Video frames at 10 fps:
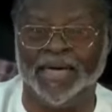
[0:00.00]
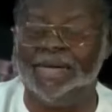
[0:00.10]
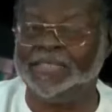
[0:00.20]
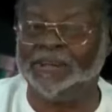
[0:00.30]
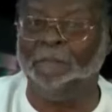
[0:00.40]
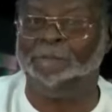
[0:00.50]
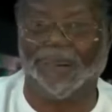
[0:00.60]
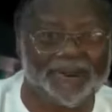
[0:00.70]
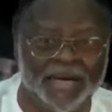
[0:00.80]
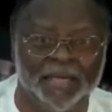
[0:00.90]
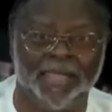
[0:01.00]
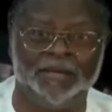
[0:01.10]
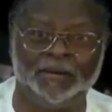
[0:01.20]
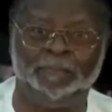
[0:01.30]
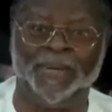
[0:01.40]
It is not
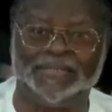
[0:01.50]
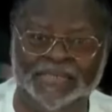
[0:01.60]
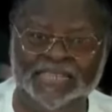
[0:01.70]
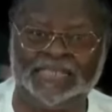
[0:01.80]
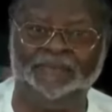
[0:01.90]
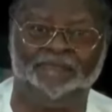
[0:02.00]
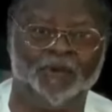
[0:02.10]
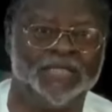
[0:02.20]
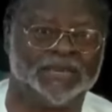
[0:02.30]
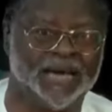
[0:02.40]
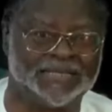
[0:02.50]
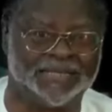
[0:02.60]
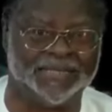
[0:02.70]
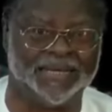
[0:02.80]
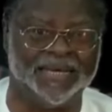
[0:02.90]
persistent fuel
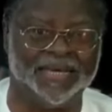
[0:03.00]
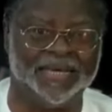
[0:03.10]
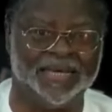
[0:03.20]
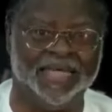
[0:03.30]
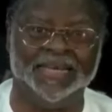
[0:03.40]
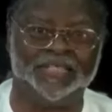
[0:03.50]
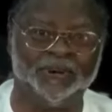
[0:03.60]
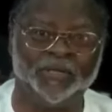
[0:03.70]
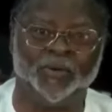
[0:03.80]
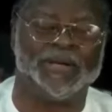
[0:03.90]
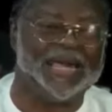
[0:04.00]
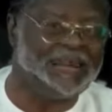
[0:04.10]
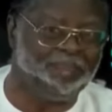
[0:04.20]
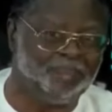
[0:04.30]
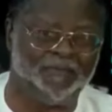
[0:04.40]
scarcity. It is not
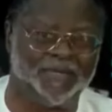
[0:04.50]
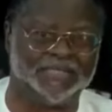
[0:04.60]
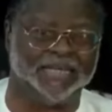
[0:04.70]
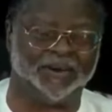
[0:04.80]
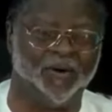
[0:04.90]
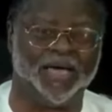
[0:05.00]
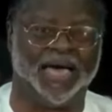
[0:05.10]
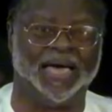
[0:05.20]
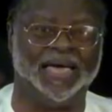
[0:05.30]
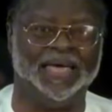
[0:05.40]
unending poverty and hunger.